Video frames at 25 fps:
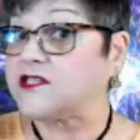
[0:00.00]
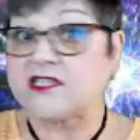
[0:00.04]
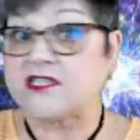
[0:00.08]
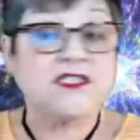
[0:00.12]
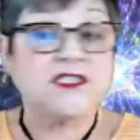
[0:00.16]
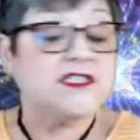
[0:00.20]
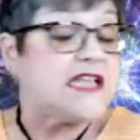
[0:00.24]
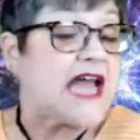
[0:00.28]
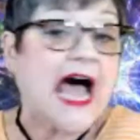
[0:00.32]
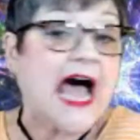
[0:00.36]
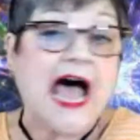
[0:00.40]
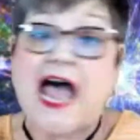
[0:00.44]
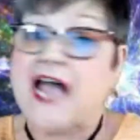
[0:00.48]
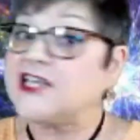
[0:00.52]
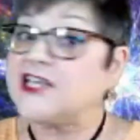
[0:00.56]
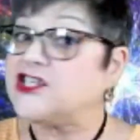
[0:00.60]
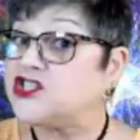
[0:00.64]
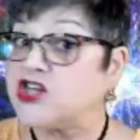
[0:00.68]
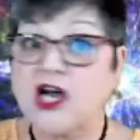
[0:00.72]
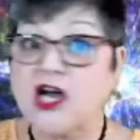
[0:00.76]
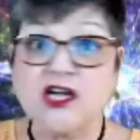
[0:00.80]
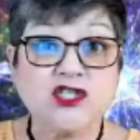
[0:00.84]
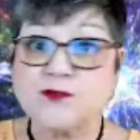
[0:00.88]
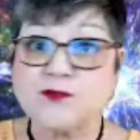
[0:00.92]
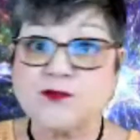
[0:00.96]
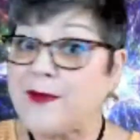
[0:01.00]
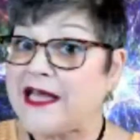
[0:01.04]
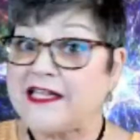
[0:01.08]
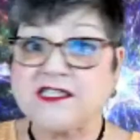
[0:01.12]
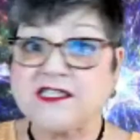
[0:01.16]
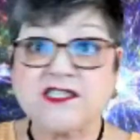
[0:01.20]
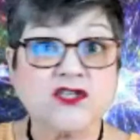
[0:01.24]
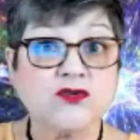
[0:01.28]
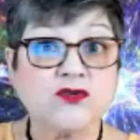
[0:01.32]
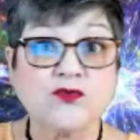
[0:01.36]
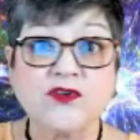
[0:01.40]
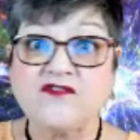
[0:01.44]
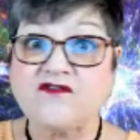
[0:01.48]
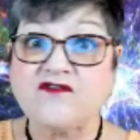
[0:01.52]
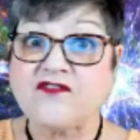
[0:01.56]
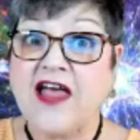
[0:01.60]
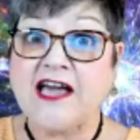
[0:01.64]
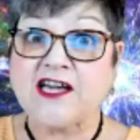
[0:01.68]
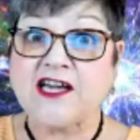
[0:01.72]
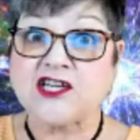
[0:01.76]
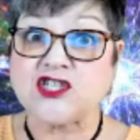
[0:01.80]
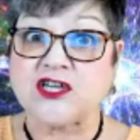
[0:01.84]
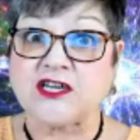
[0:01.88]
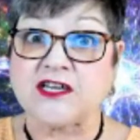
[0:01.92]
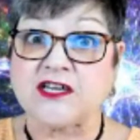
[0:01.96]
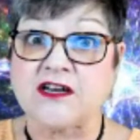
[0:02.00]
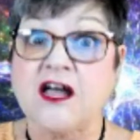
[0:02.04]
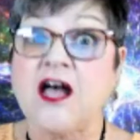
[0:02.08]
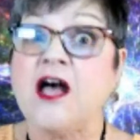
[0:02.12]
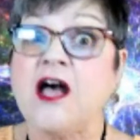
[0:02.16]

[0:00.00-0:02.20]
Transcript: It's non-judgmental reflection.